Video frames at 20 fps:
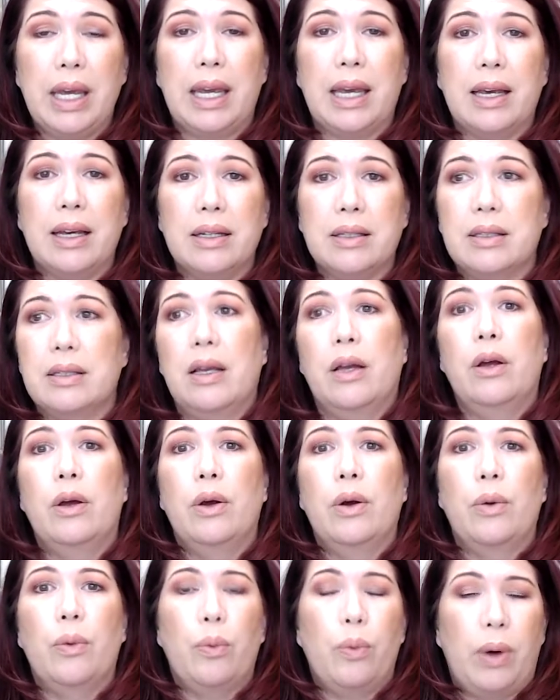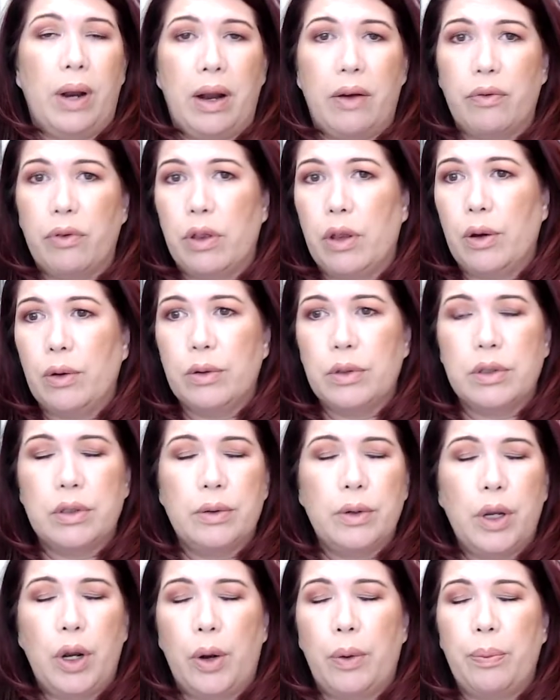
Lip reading: is whatever those,